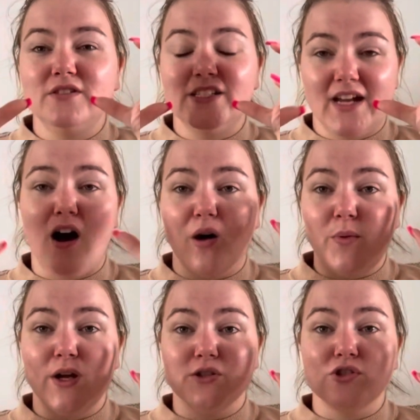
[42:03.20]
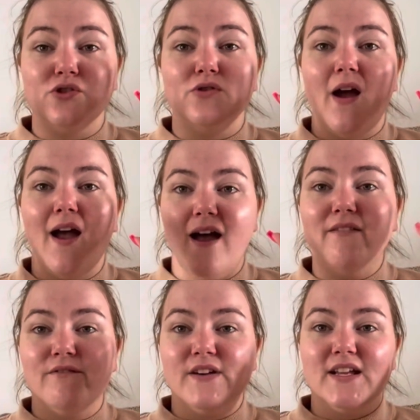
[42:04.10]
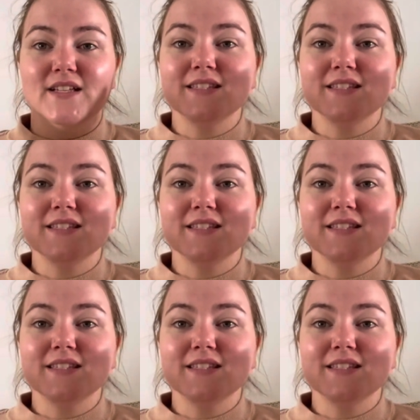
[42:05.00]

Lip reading: to get up and do every